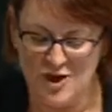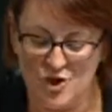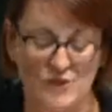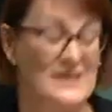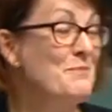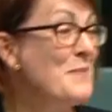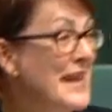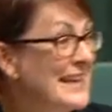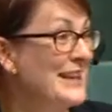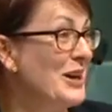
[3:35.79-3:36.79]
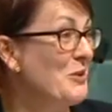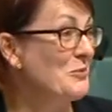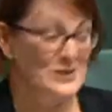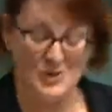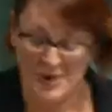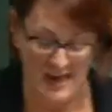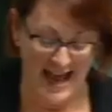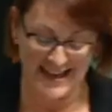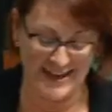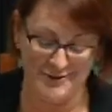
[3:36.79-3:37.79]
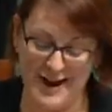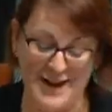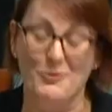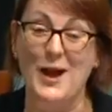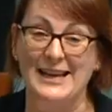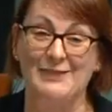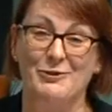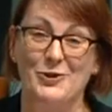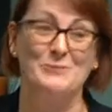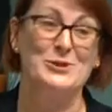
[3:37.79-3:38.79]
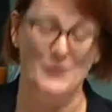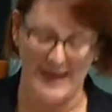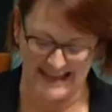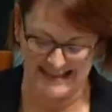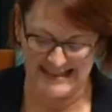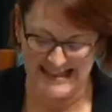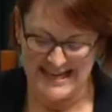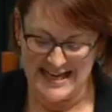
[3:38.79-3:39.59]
because the media was all hanging around waiting for them to end.